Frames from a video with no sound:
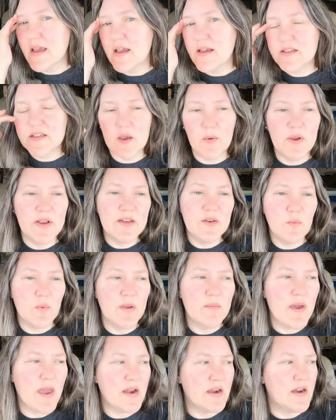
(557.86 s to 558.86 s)
north. So
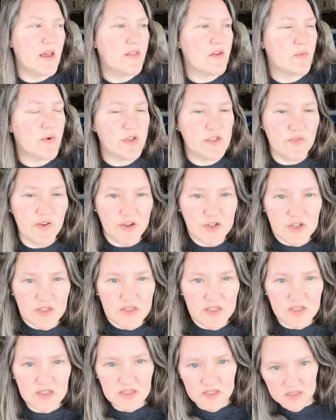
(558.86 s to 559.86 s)
we made another reservation
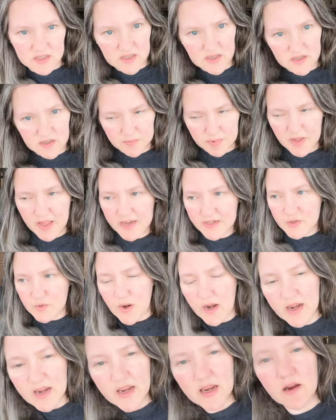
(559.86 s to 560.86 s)
at this place
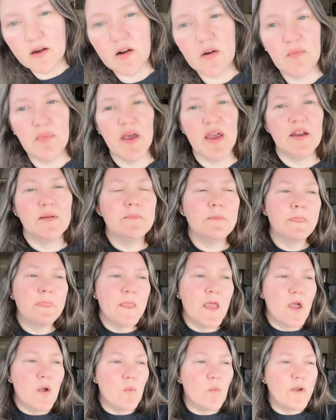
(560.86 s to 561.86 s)
right here, but
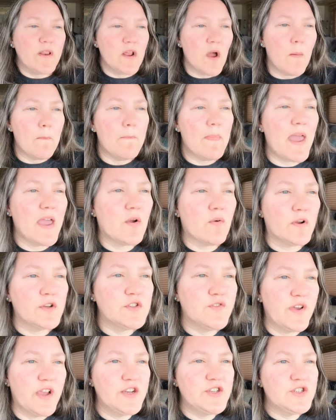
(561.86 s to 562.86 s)
we don't make
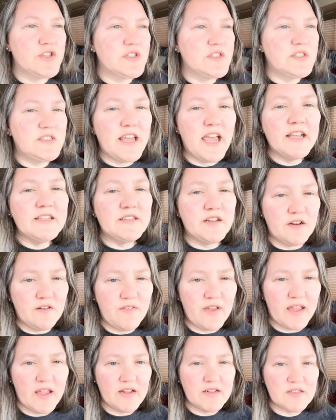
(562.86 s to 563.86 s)
reservations days in
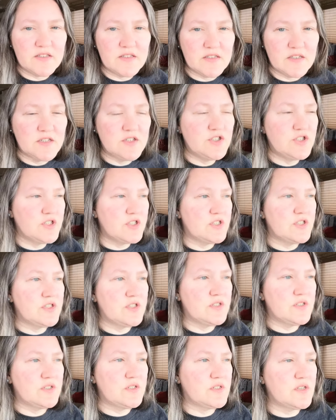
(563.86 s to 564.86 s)
advance. It's
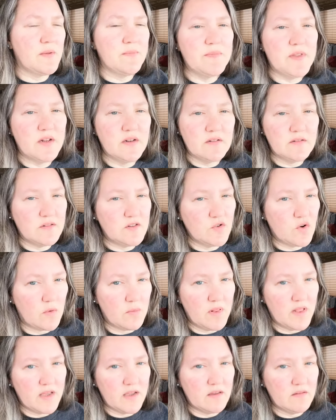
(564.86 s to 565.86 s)
just something
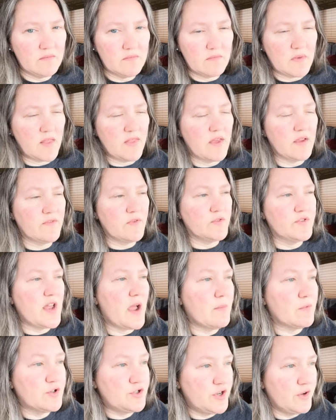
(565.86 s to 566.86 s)
normally I think
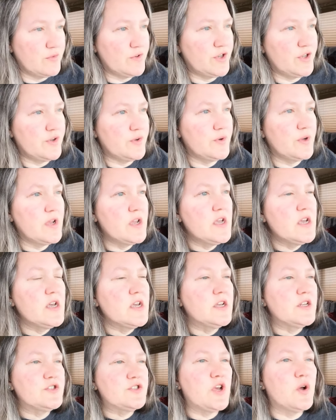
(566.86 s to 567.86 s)
full-timers don't do.
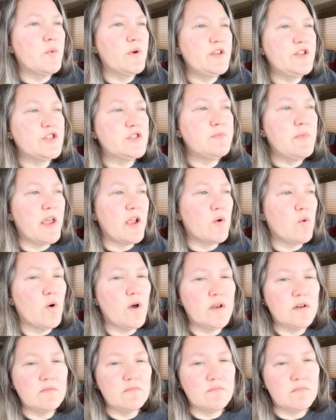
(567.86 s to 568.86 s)
So we just make
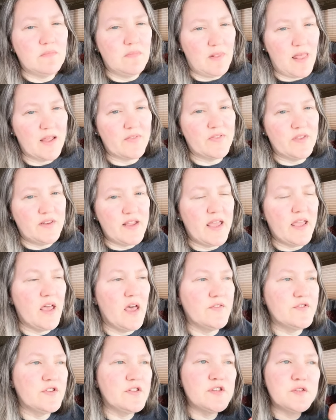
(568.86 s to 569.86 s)
one like the day
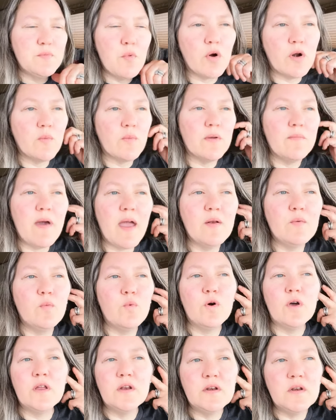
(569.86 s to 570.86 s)
of. So this morning we made
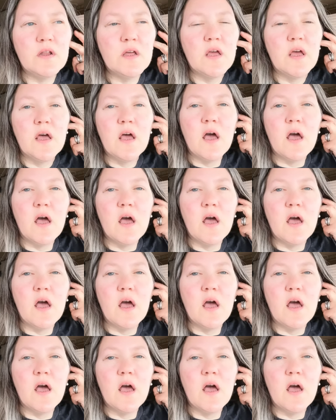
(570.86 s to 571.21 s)
one.